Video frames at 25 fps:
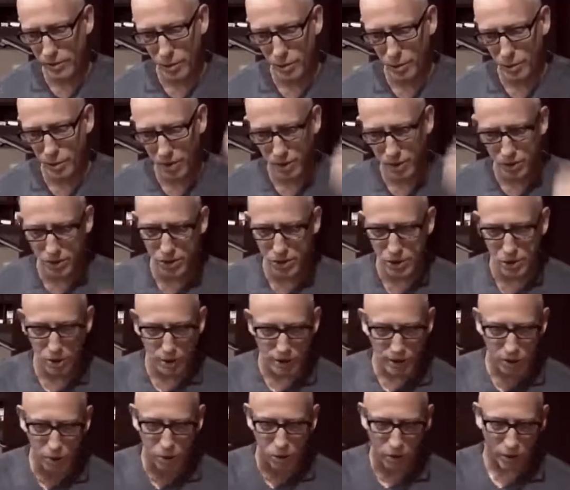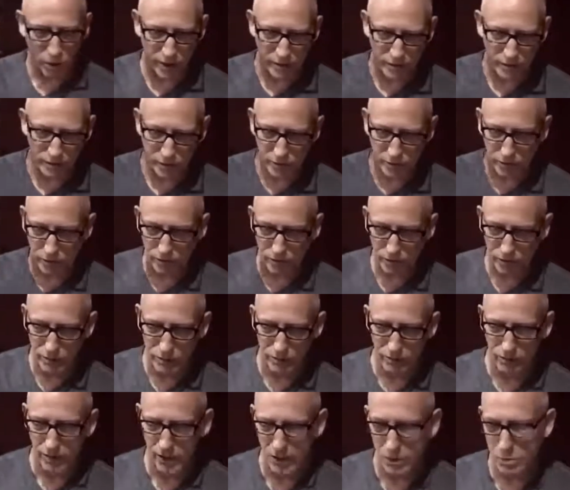Twitter's doing, whatever
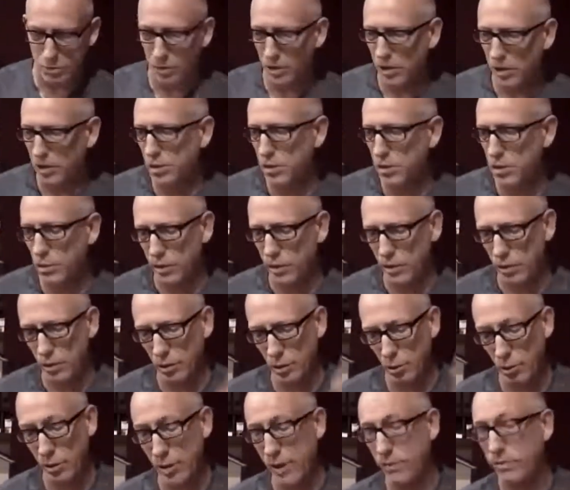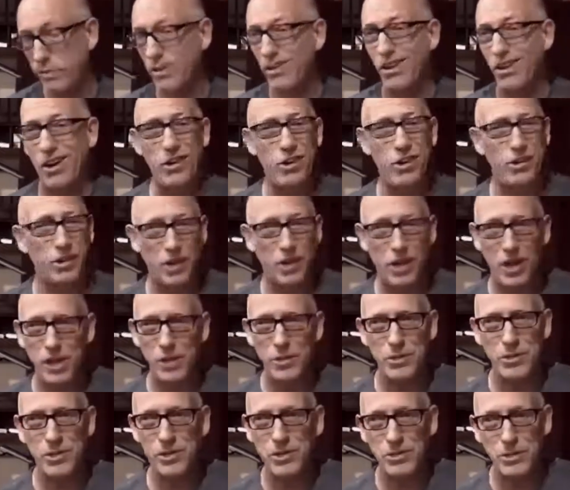Facebook is doing, whatever other
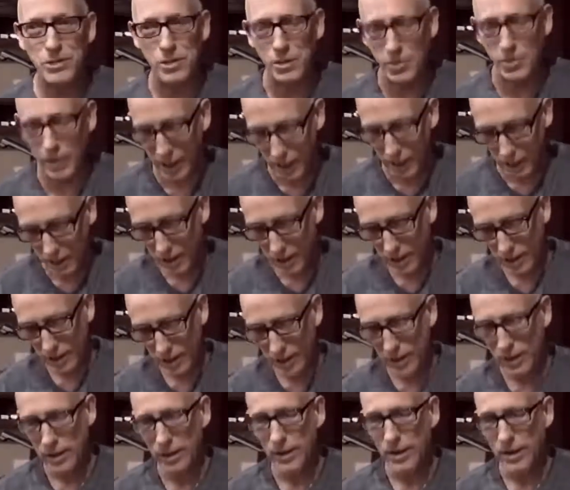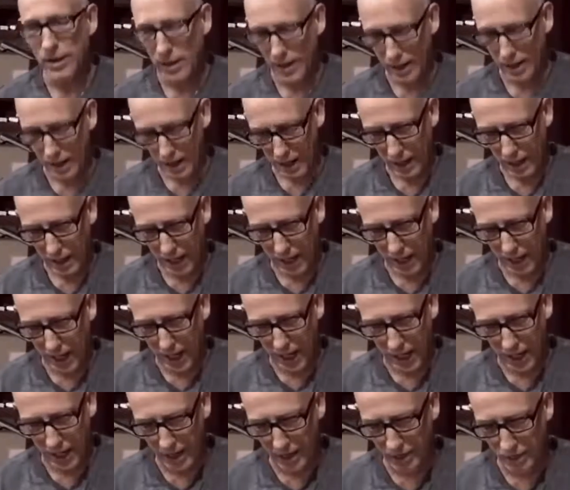countries are doing,
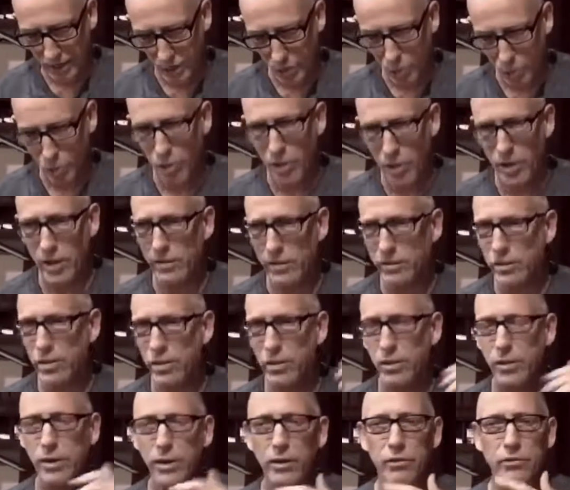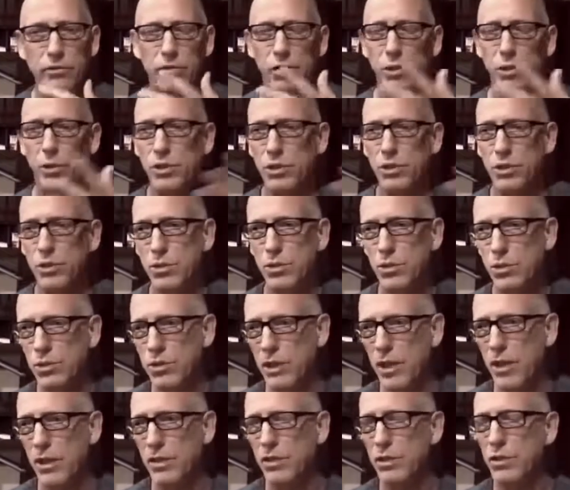and whatever influencers
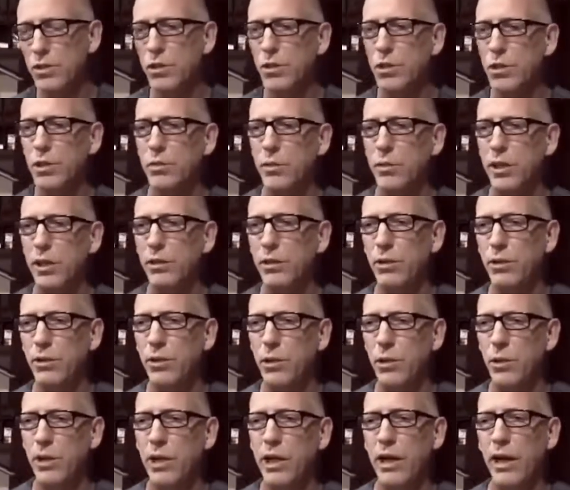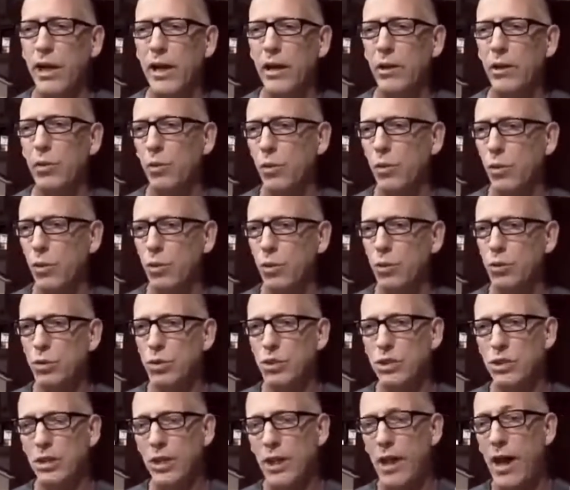on social media are doing, and
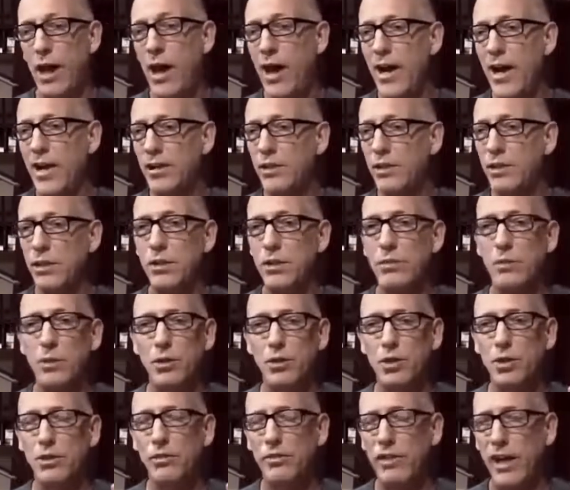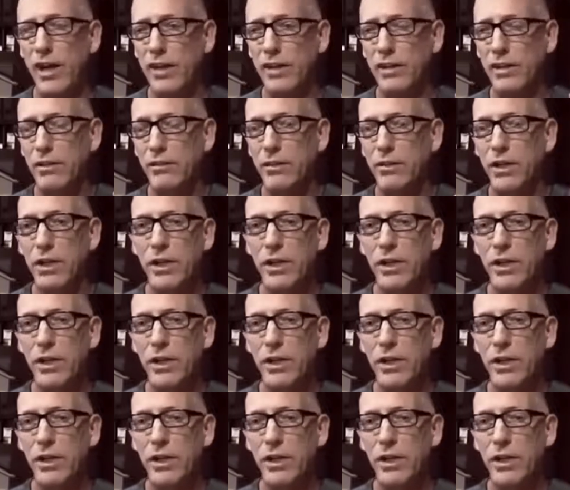whose lies are the most effective.